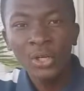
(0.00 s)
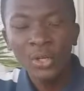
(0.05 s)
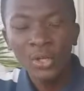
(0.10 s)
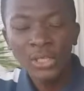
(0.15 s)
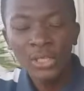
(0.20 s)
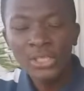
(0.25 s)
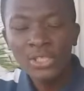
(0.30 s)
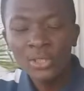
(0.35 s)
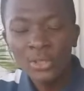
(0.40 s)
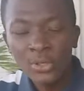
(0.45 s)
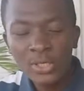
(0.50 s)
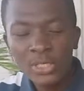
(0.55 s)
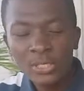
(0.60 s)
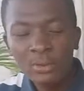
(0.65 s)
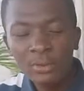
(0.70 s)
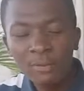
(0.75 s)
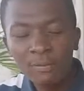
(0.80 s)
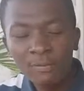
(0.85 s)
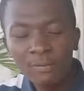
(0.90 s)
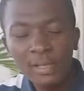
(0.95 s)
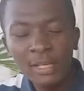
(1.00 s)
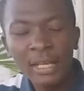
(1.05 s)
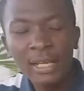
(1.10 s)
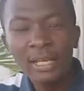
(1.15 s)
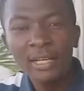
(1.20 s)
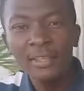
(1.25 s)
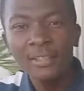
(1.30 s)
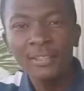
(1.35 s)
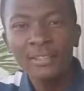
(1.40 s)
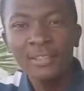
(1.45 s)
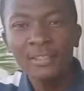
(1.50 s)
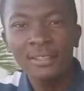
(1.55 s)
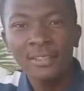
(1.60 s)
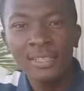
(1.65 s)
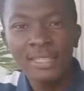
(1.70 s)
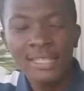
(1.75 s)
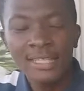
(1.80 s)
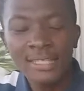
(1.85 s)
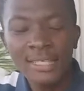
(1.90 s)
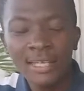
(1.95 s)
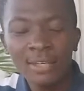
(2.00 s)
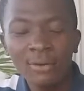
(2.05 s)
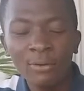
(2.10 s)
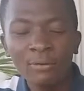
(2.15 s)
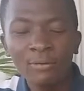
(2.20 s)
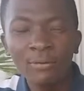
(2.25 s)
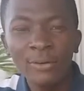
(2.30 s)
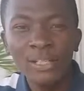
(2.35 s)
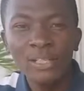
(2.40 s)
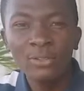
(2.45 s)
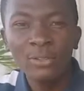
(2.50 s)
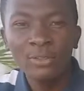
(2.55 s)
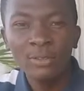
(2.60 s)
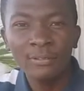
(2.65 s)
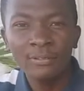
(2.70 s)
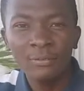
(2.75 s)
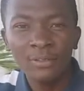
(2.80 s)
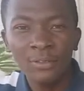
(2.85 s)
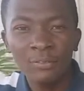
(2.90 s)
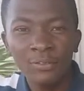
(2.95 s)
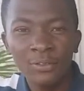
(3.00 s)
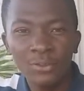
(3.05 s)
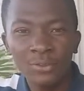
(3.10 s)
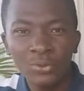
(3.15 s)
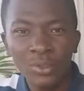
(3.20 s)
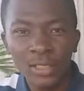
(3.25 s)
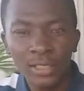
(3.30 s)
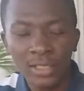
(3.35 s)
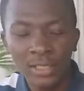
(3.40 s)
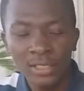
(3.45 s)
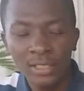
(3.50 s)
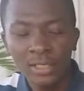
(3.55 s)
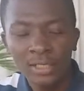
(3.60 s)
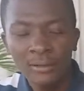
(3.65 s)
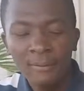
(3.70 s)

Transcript: Okay, so your second finger, the 2nd fret of the 5th string,